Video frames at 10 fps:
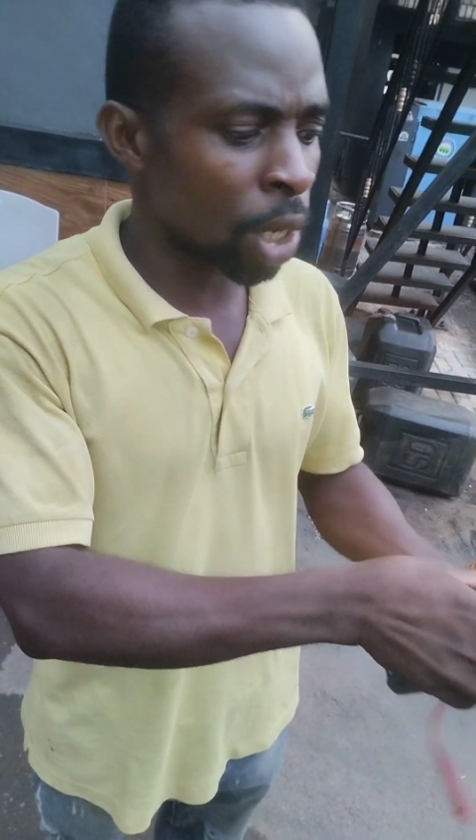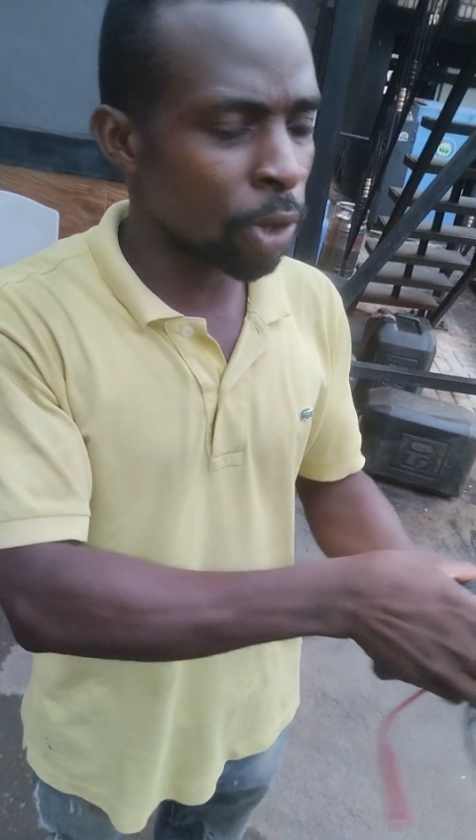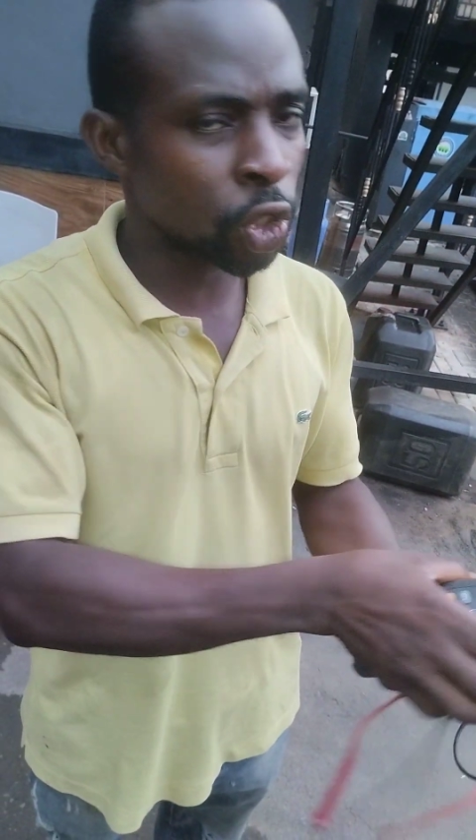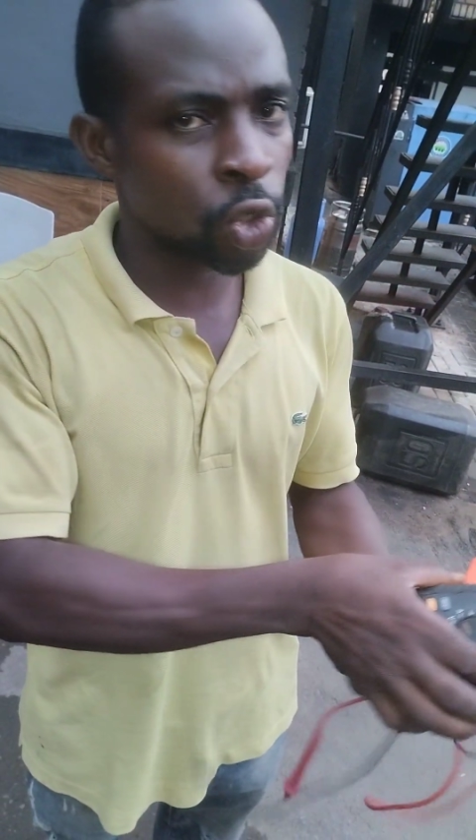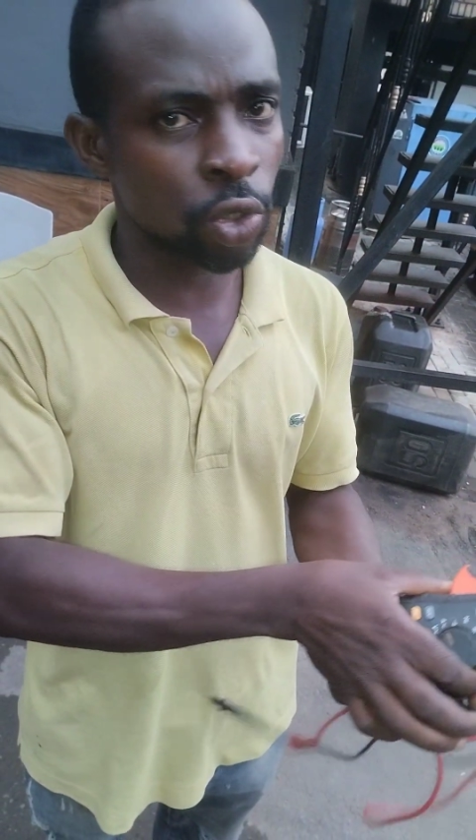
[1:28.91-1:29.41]

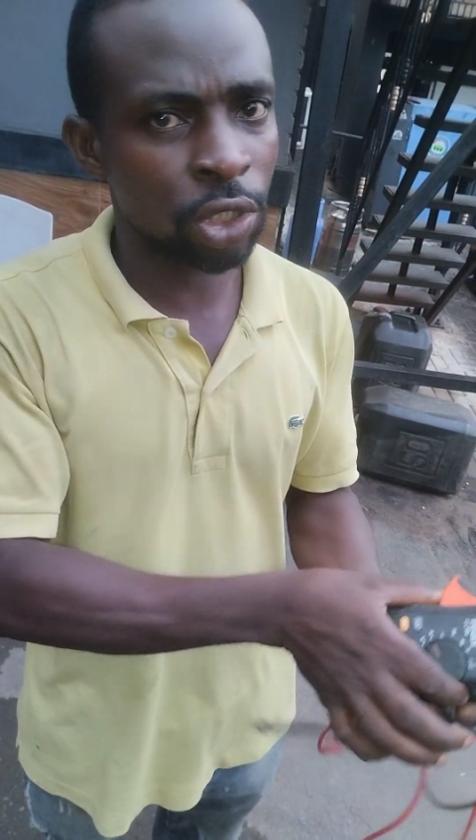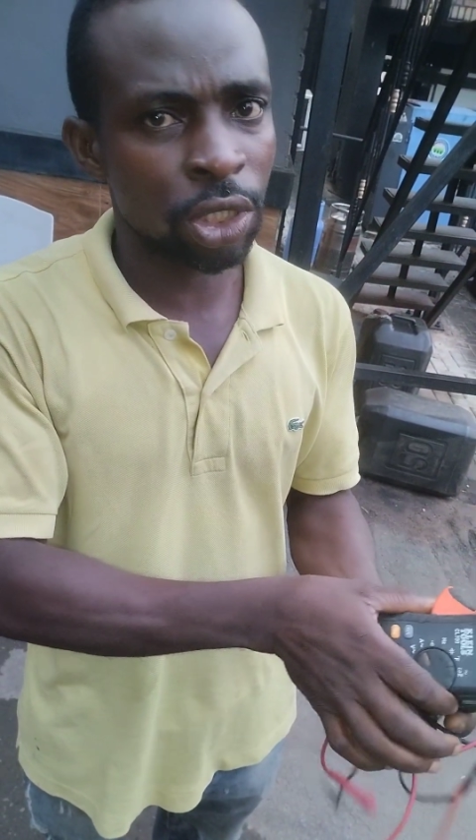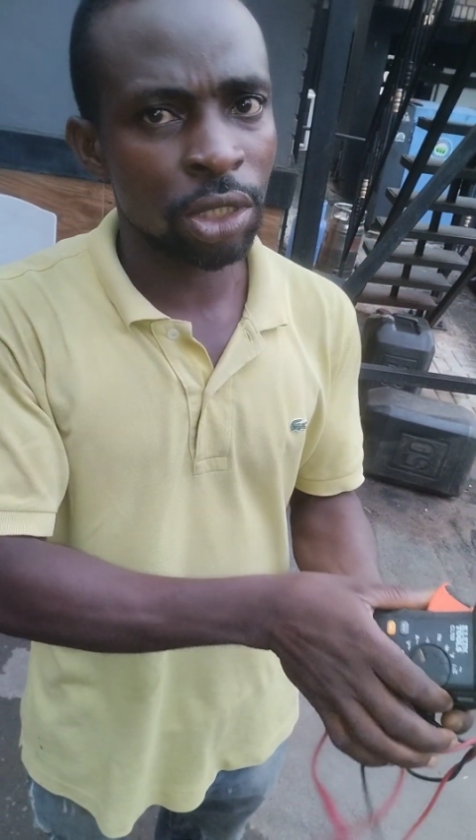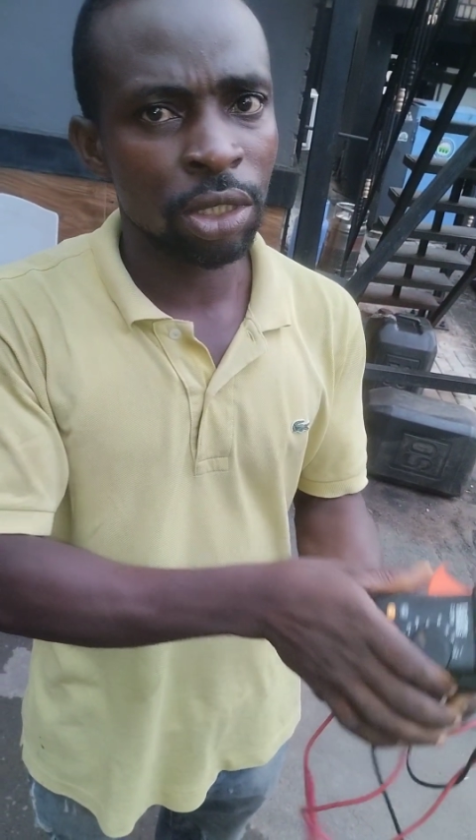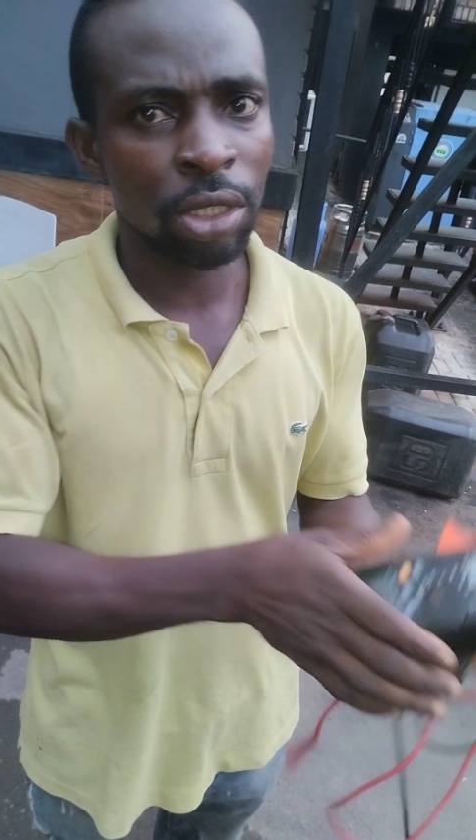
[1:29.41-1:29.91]
troubleshoot
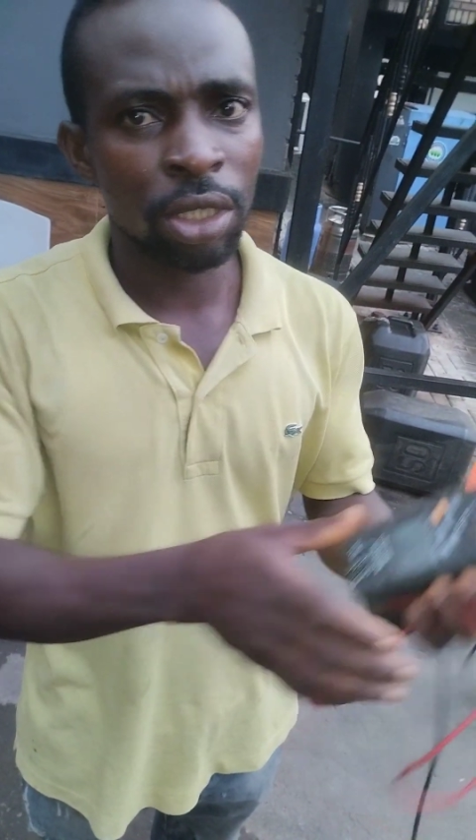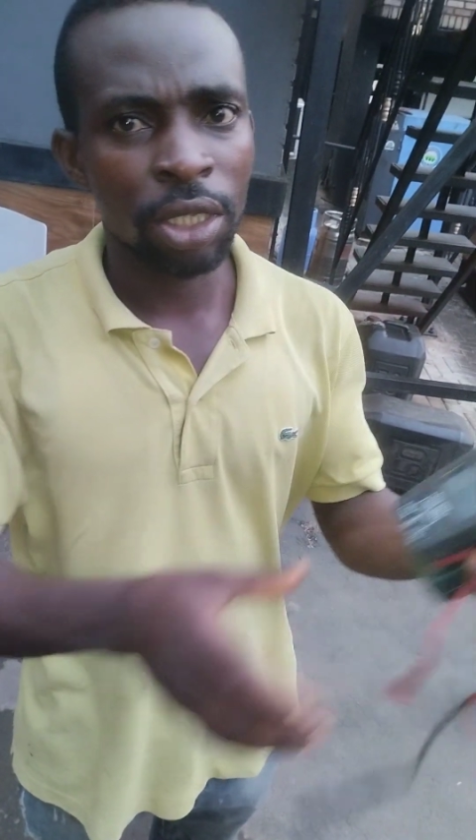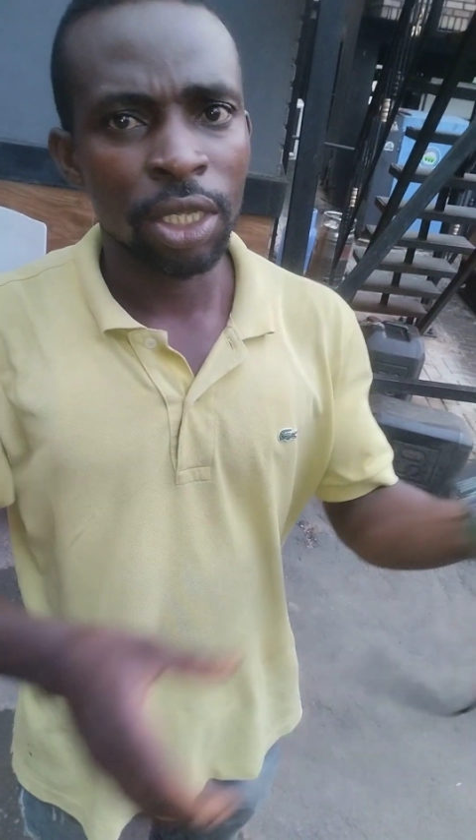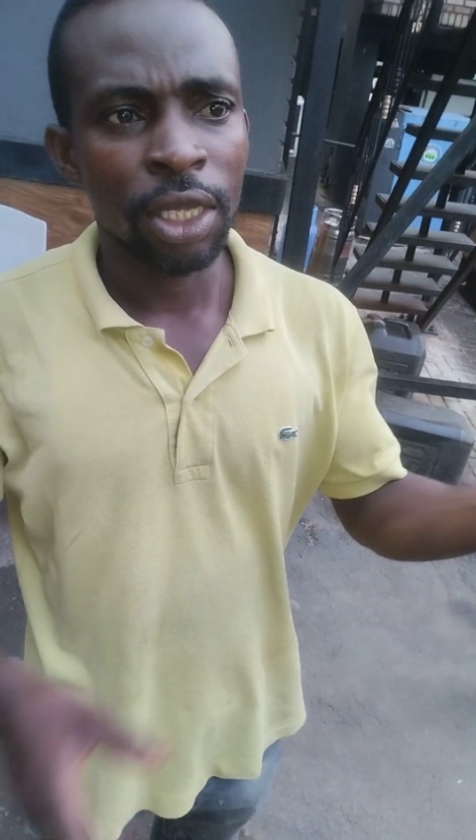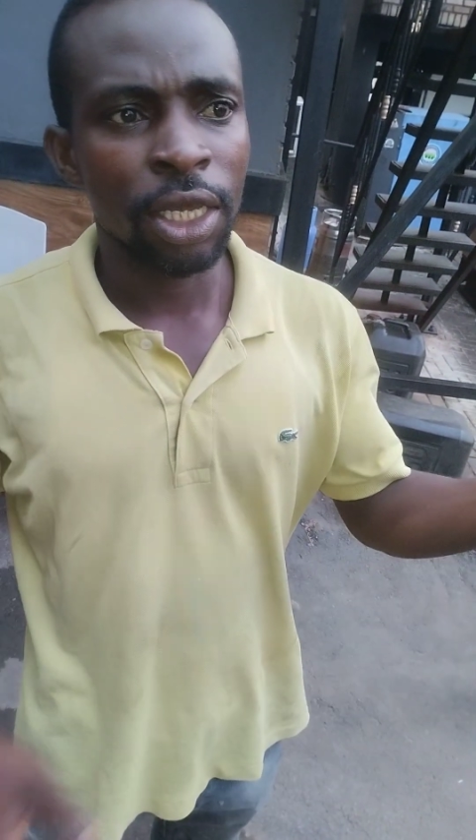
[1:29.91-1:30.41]

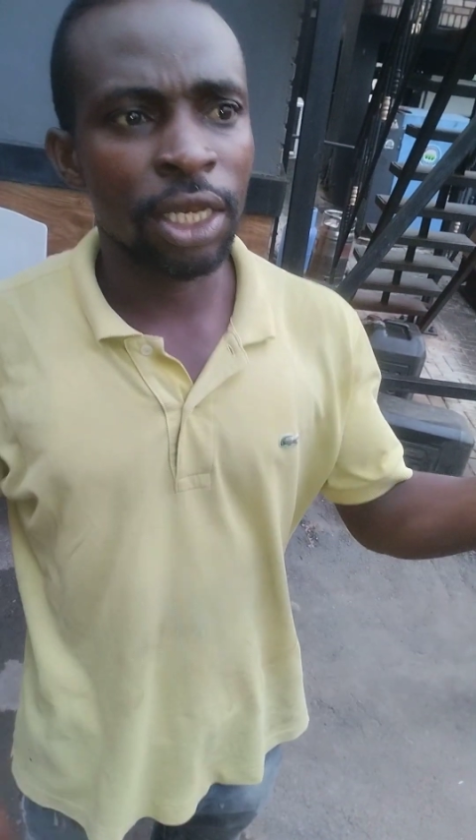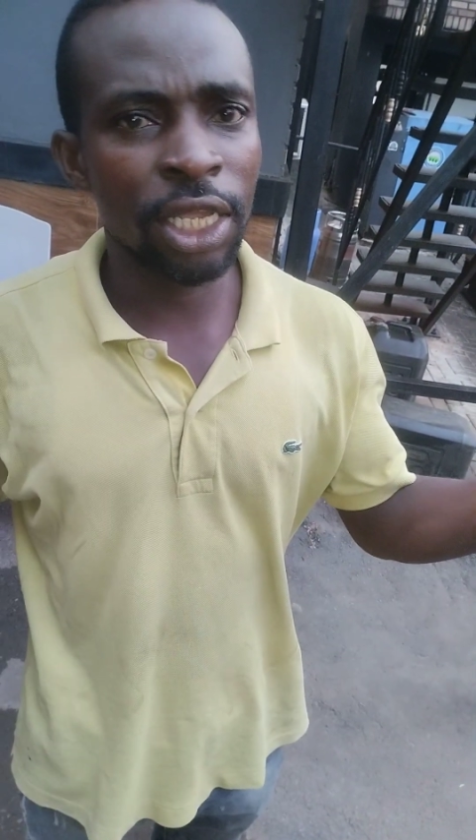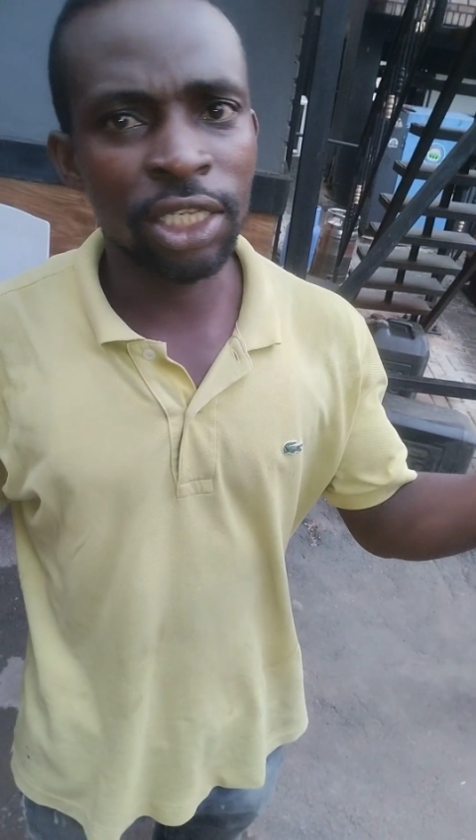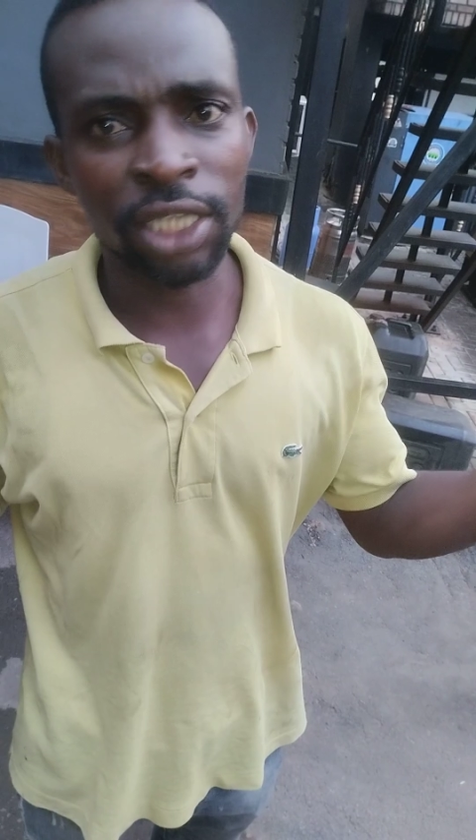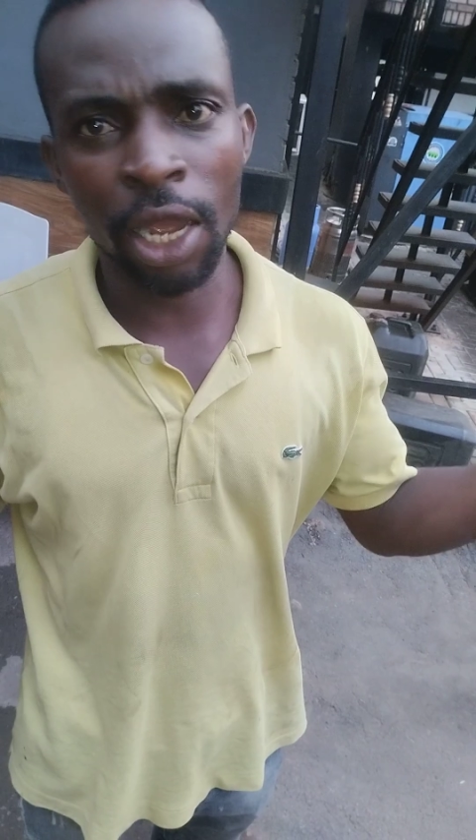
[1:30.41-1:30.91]
this